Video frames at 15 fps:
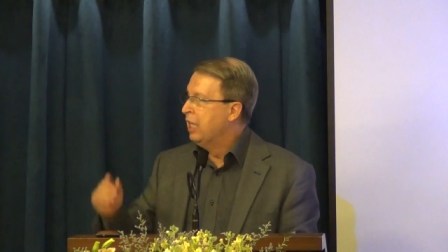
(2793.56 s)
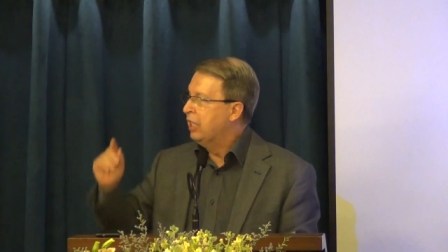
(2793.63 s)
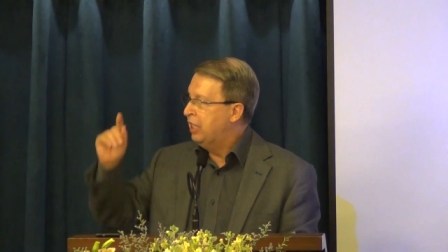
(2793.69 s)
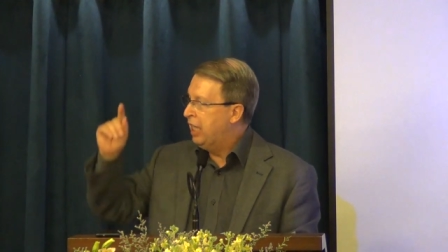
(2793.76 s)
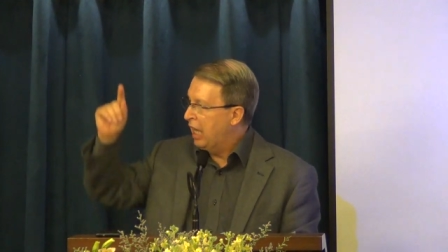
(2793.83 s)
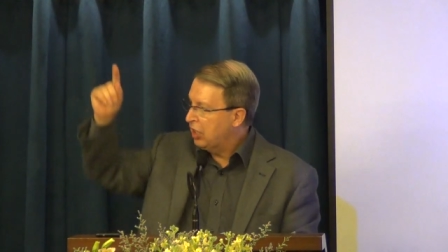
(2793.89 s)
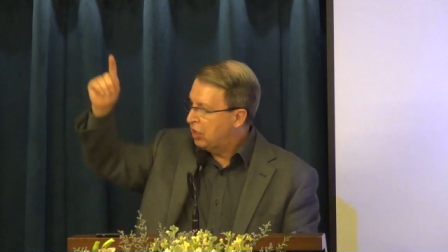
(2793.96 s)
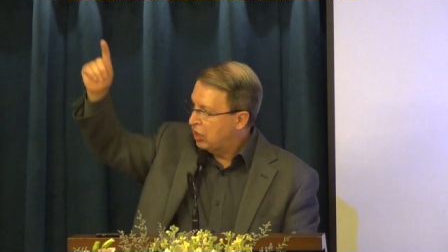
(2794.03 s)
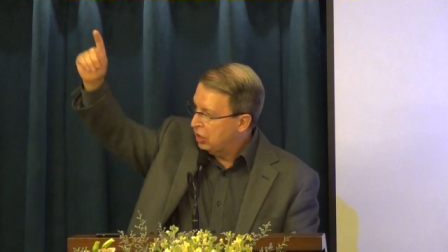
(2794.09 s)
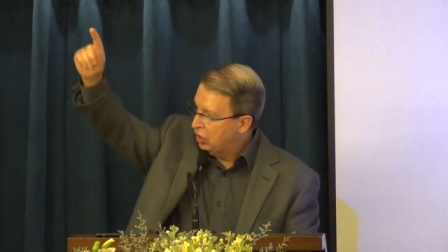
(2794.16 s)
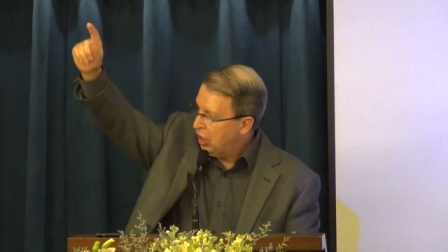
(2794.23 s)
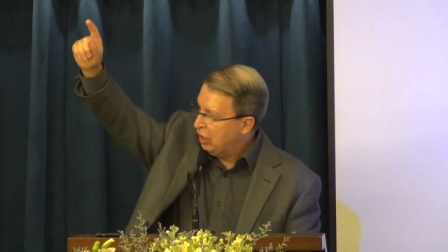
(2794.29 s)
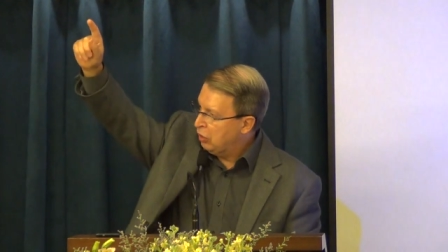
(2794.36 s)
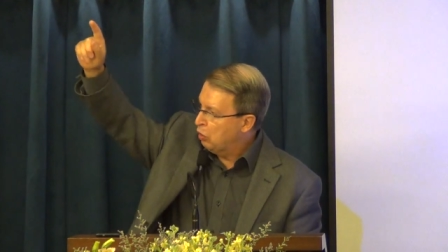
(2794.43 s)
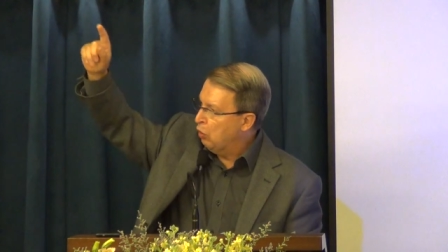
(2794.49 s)
That's
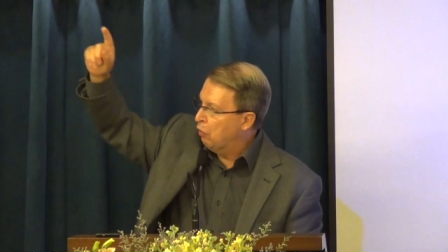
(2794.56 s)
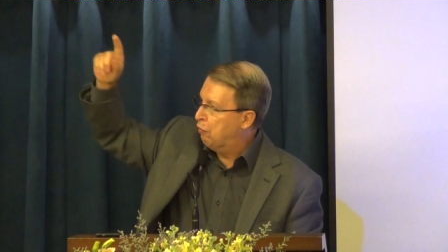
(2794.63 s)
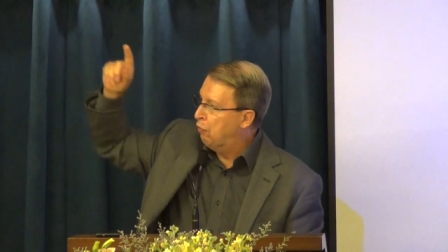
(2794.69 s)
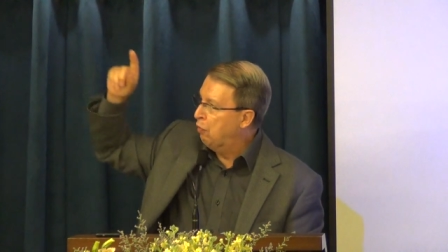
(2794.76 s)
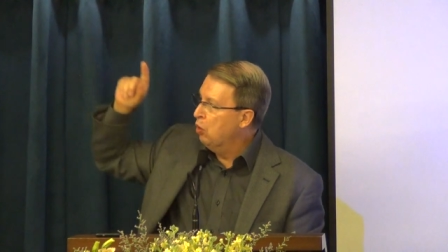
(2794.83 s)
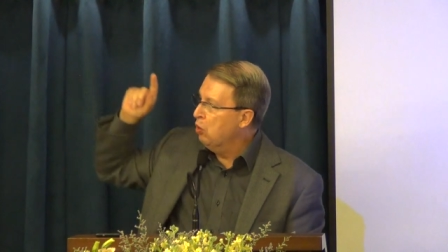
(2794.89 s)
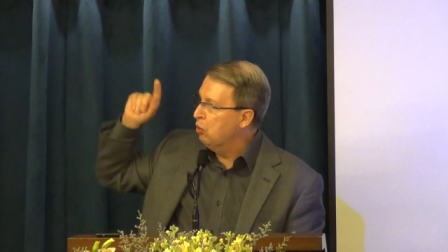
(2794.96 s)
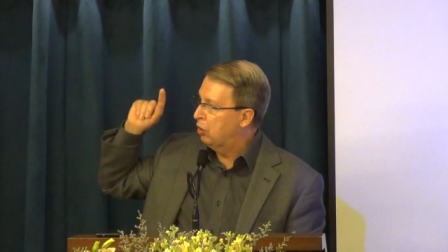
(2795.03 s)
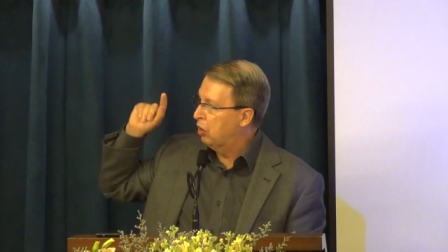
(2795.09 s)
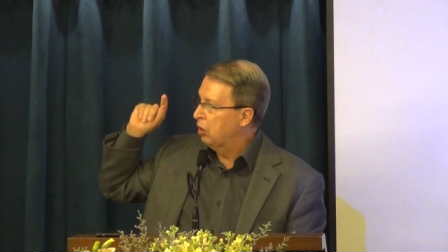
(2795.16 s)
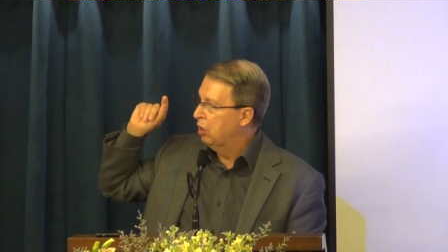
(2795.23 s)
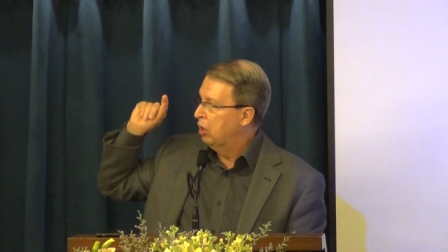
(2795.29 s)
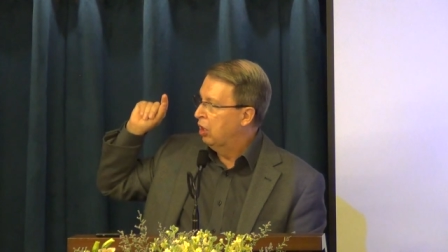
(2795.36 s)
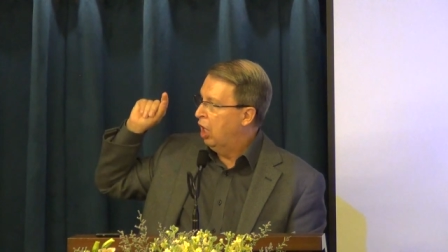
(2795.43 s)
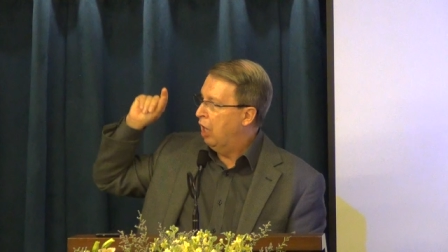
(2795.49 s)
a fruit
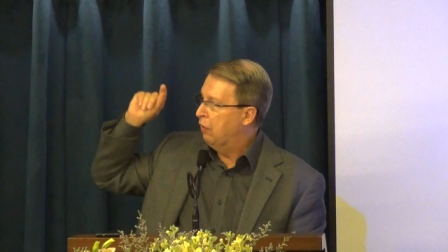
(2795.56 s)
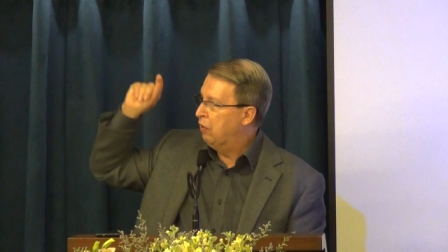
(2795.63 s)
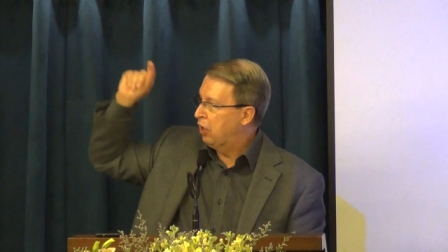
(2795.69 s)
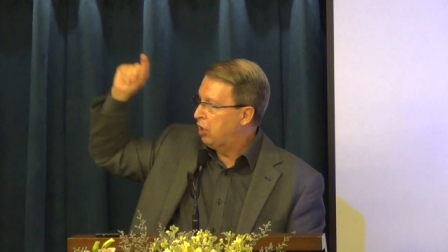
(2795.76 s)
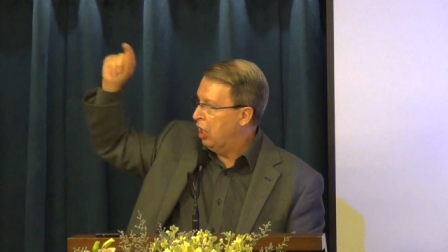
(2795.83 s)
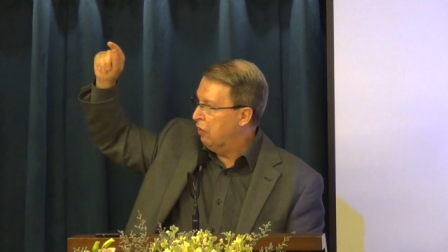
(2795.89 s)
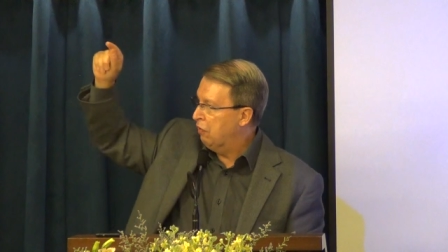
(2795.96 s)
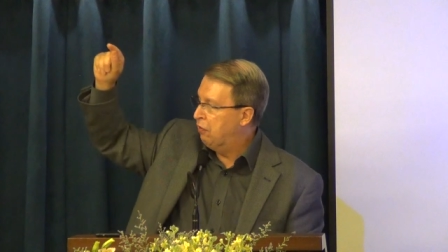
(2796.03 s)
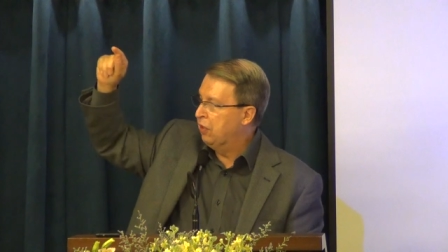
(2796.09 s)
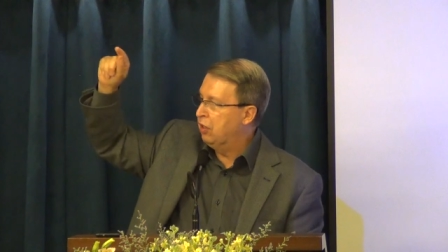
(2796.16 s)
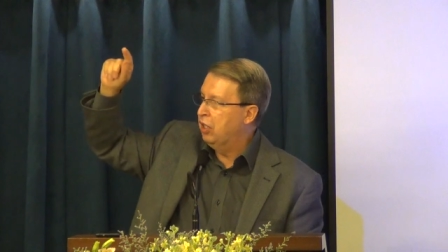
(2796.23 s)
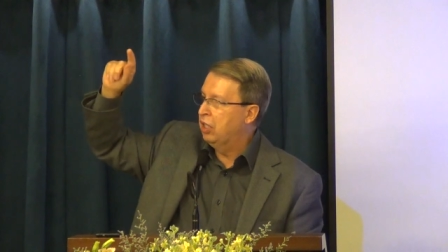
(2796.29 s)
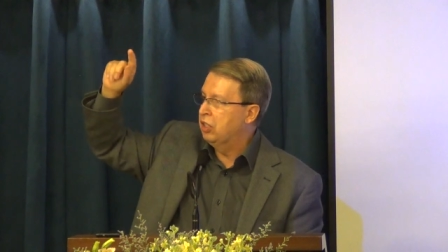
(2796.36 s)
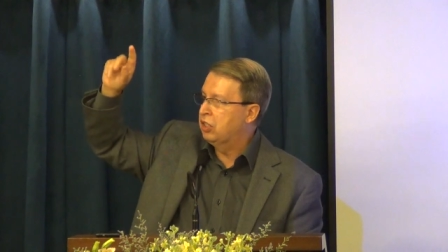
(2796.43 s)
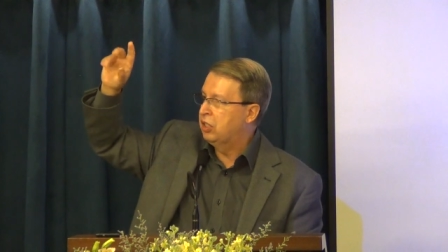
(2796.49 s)
of a
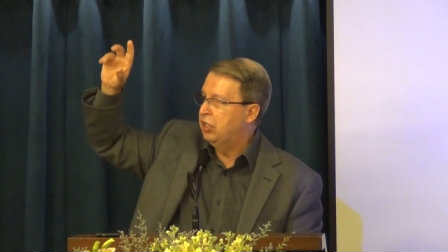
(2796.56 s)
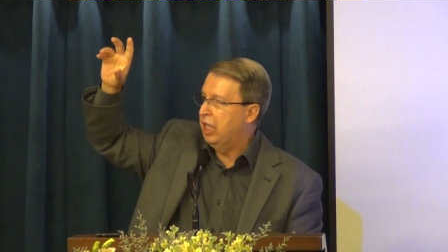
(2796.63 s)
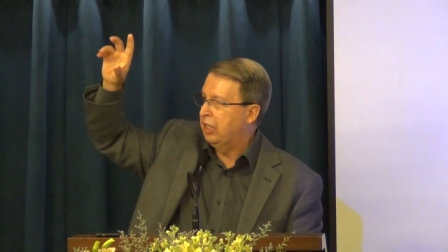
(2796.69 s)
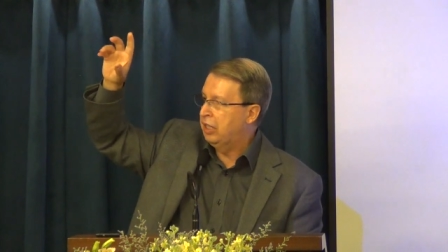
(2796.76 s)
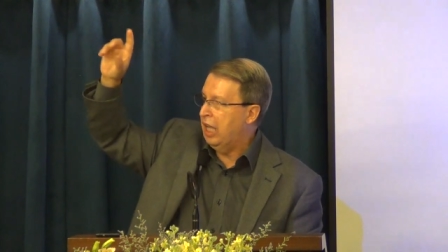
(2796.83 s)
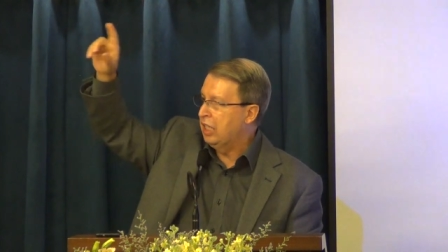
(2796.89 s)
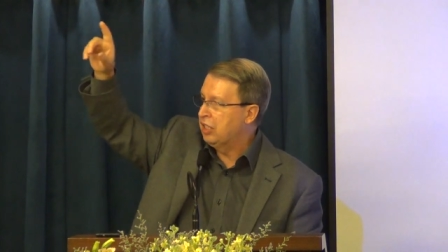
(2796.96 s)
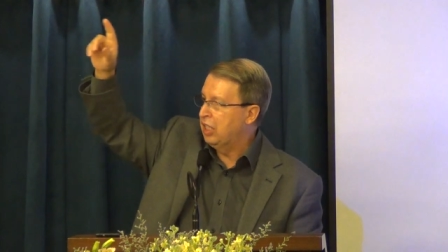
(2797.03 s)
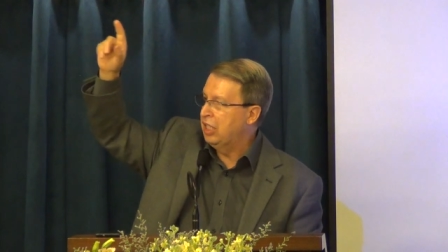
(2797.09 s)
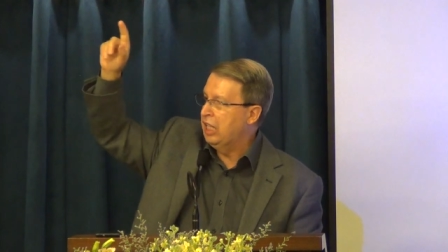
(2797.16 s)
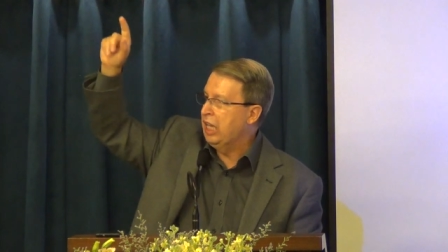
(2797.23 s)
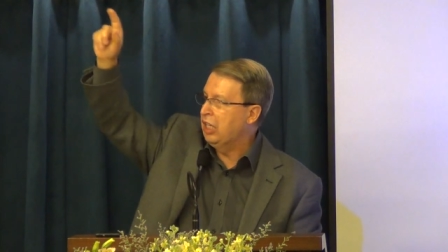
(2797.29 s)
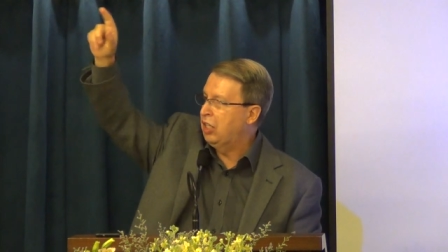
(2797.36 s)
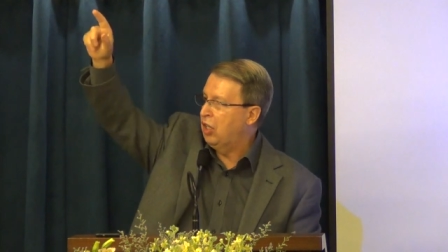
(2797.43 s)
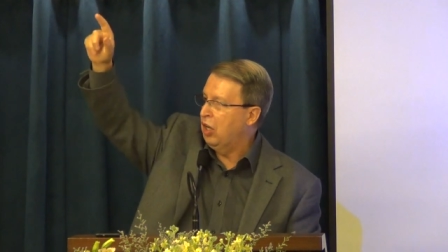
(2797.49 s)
confidence that has an
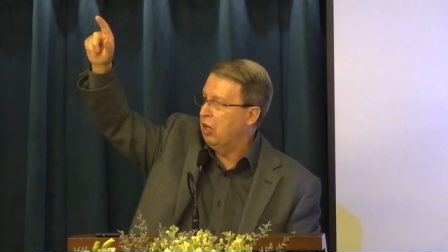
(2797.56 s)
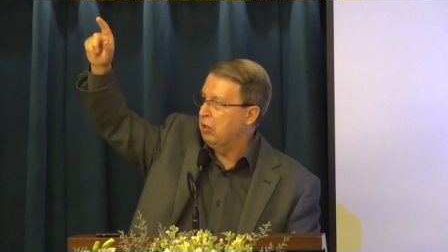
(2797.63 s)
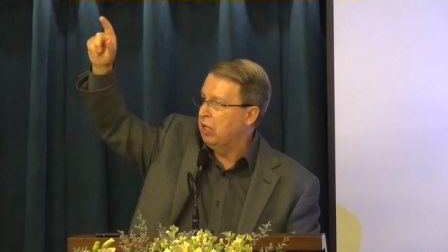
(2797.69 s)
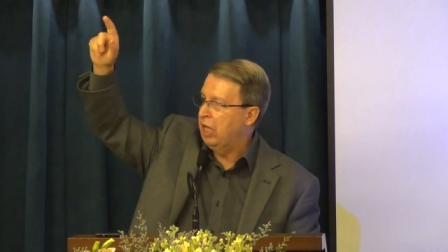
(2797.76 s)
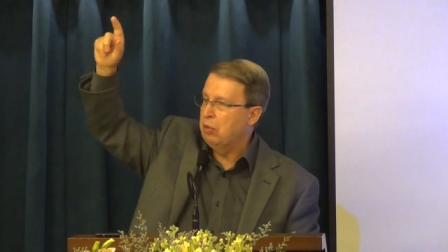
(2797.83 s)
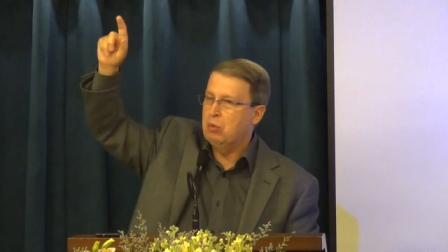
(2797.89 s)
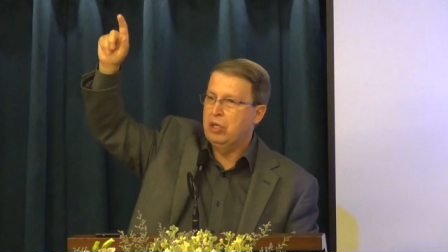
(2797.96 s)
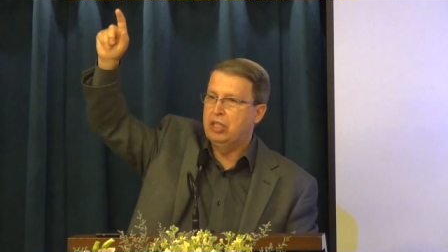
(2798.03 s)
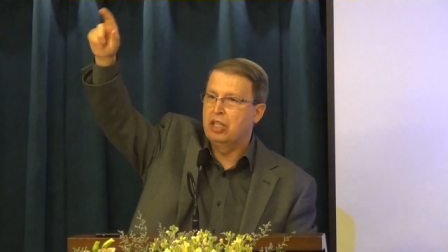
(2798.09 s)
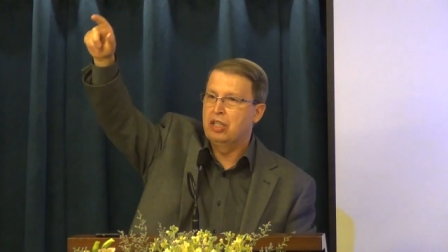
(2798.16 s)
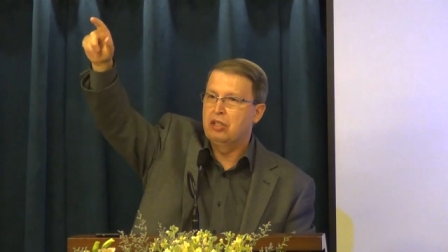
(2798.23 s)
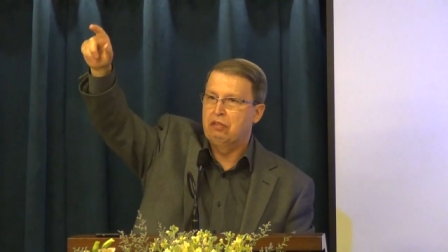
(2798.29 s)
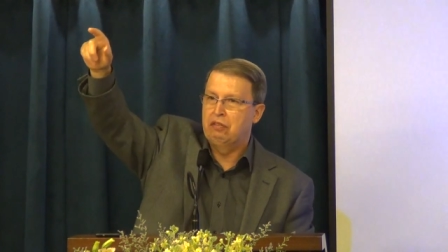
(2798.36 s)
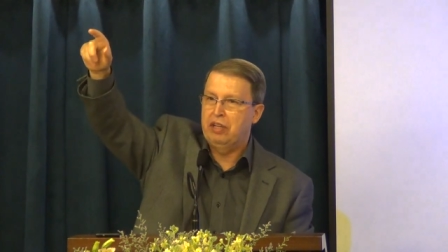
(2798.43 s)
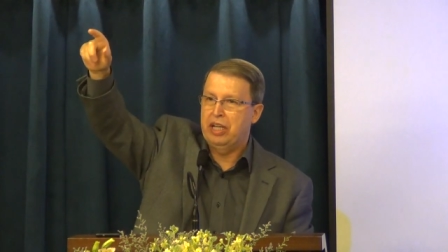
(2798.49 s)
anchor
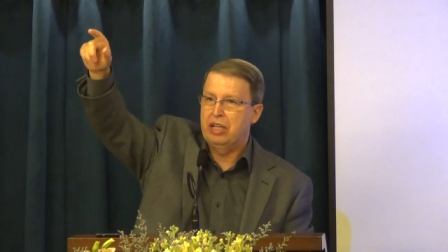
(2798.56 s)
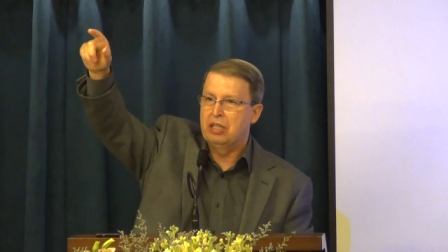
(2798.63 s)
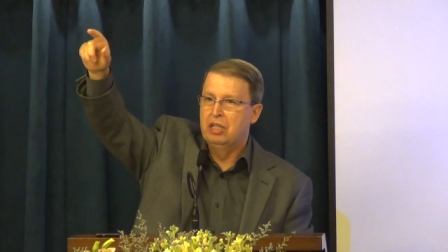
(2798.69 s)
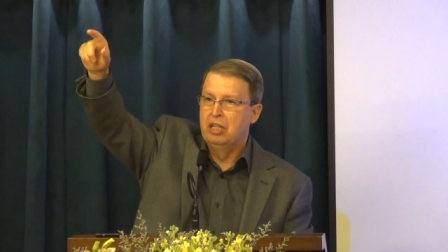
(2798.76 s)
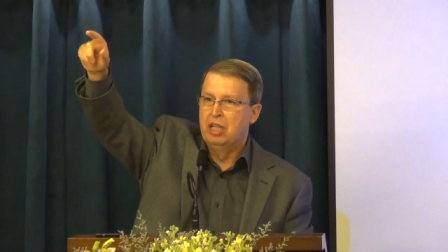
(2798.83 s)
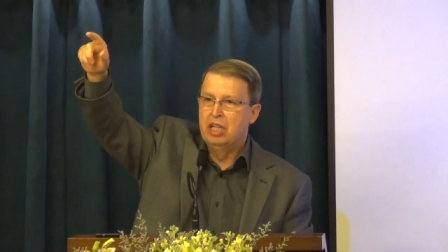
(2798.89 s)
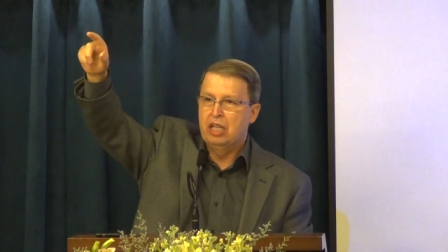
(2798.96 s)
within the veil.